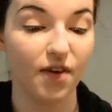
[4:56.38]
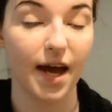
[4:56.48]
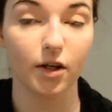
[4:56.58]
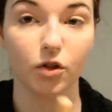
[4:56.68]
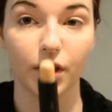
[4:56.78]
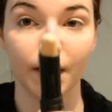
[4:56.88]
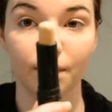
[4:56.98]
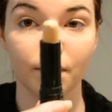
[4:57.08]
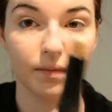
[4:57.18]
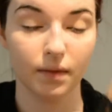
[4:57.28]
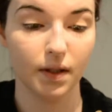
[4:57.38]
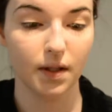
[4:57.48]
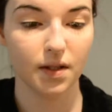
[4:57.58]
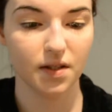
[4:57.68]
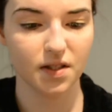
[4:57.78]
fat cream
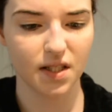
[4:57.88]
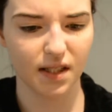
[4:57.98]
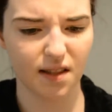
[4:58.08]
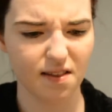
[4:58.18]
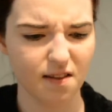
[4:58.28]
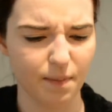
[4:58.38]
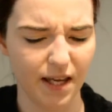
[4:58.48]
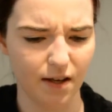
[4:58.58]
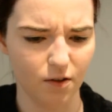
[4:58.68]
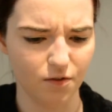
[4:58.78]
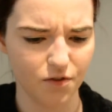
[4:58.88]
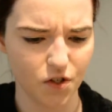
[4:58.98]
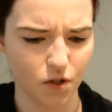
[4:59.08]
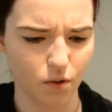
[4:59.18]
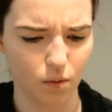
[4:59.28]
stick. This is by e.l.f.
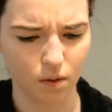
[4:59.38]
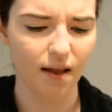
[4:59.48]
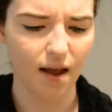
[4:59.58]
too.